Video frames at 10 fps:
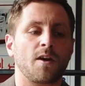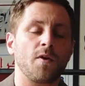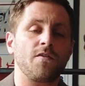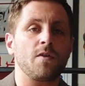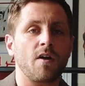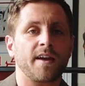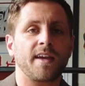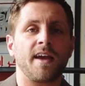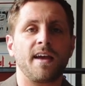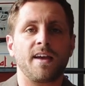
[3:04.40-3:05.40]
so if you
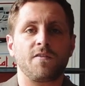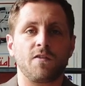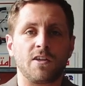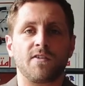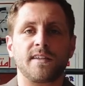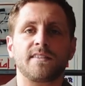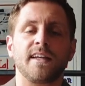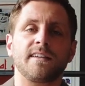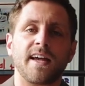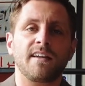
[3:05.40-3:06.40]
like it, if you're
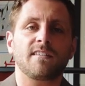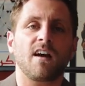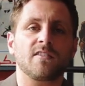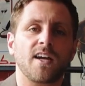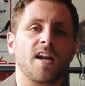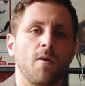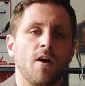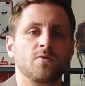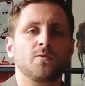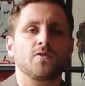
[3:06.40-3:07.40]
interested, get in touch,
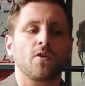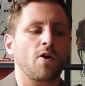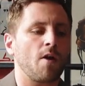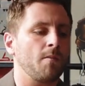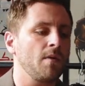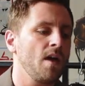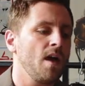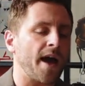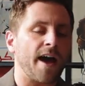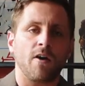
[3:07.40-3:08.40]
hello@archerandwoods.com,
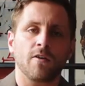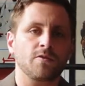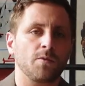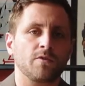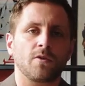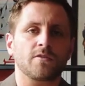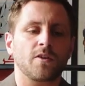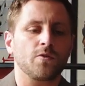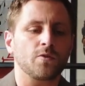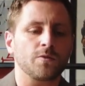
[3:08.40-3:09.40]
@archerandwoods on our
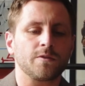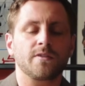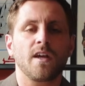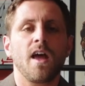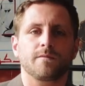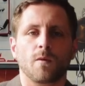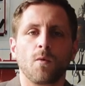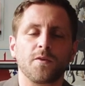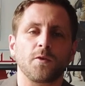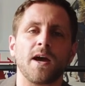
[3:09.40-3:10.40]
socials.
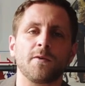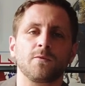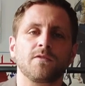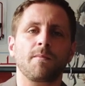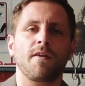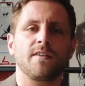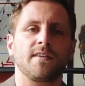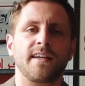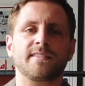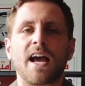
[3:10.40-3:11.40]
What we'll do now is we'll jump over to the
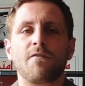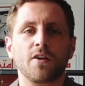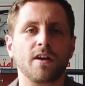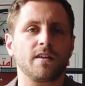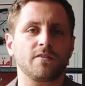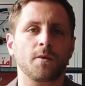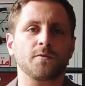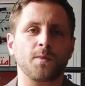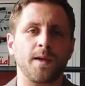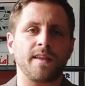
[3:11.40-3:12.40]
desk, have a look at Thom
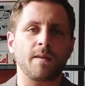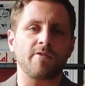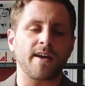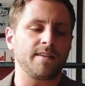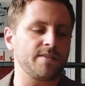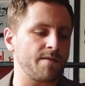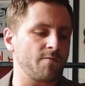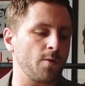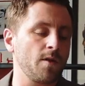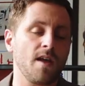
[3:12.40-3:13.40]
Sweeney, the brand in
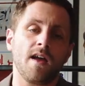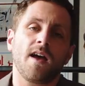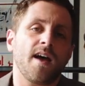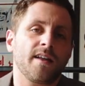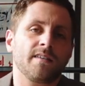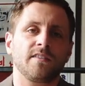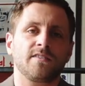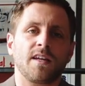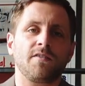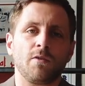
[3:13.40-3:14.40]
general, and
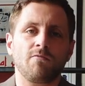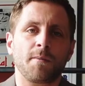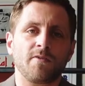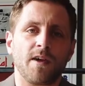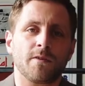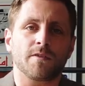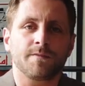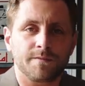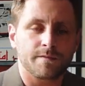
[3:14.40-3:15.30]
just have a little rummage around.